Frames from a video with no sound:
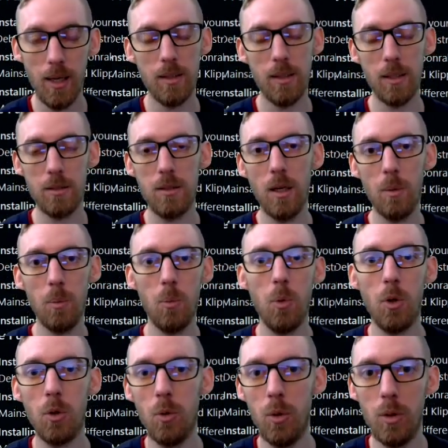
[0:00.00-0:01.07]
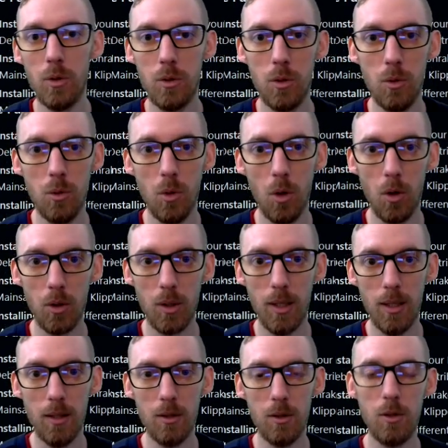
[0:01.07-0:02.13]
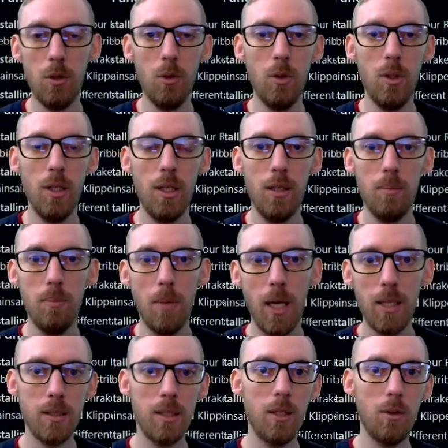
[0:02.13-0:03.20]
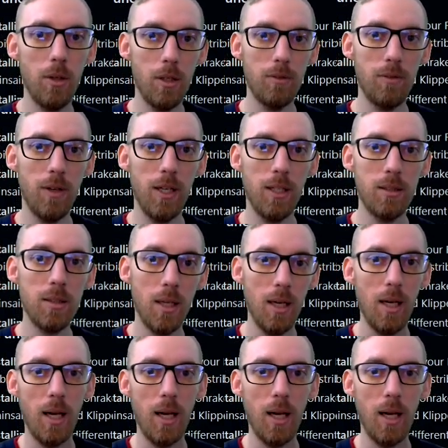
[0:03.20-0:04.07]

Next up, we're going to log into the Mainsail interface